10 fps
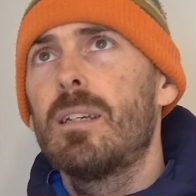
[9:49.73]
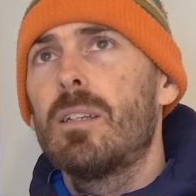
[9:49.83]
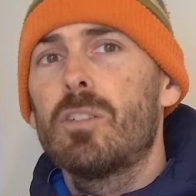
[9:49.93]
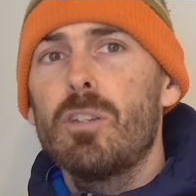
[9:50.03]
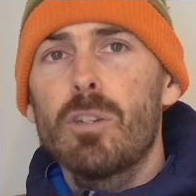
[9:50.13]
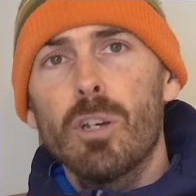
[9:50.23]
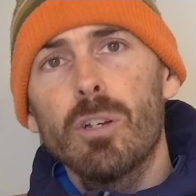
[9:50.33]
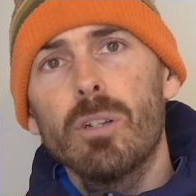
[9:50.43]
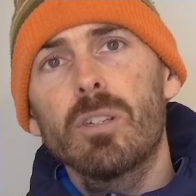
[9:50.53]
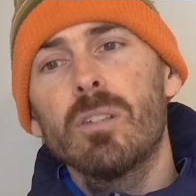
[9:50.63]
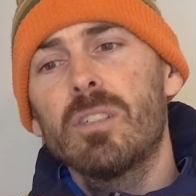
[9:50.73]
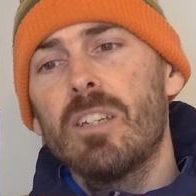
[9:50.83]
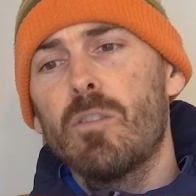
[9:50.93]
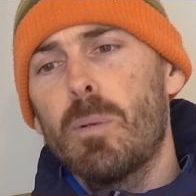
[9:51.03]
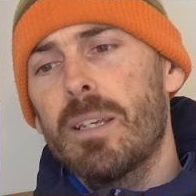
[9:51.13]
So you could
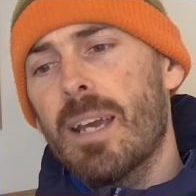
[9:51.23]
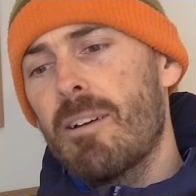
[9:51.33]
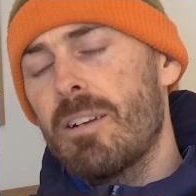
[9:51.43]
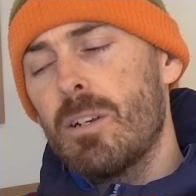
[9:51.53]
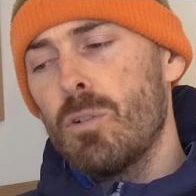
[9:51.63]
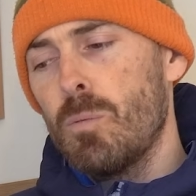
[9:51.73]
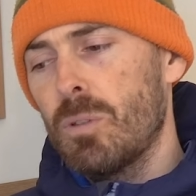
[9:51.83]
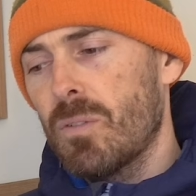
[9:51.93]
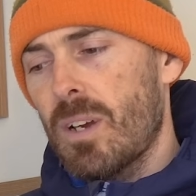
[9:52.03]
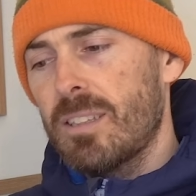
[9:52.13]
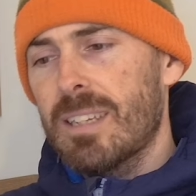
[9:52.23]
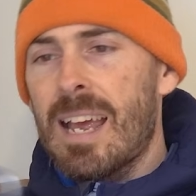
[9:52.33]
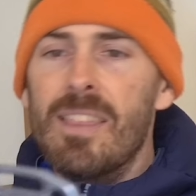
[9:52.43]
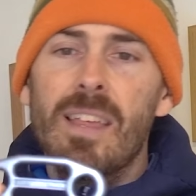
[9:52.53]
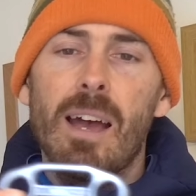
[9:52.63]
conceivably carry your normal device
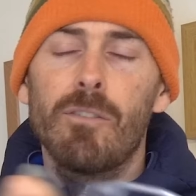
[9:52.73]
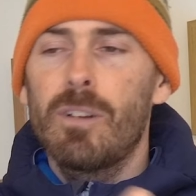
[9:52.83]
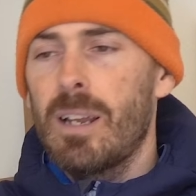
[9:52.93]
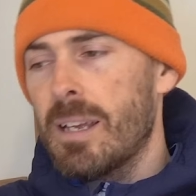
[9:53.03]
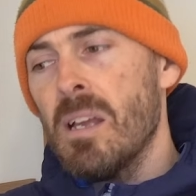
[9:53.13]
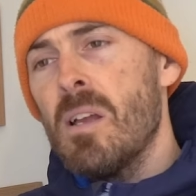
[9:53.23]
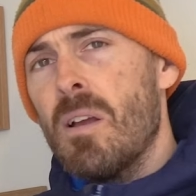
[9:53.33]
and that for like